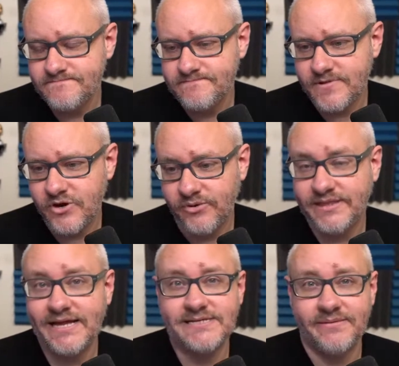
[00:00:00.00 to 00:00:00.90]
at
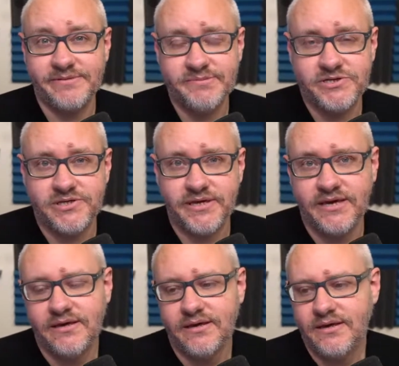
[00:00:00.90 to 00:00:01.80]
that time especially,
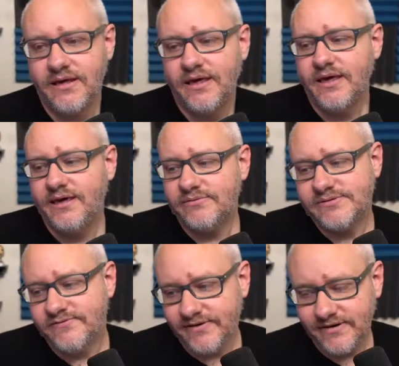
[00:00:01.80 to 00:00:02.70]
he was a
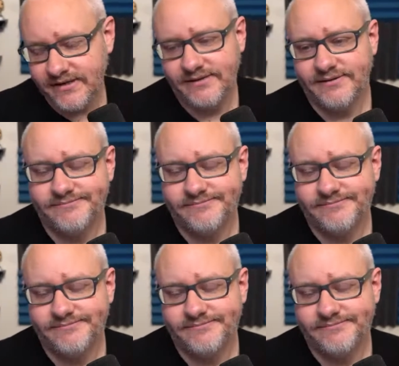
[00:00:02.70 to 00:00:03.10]
very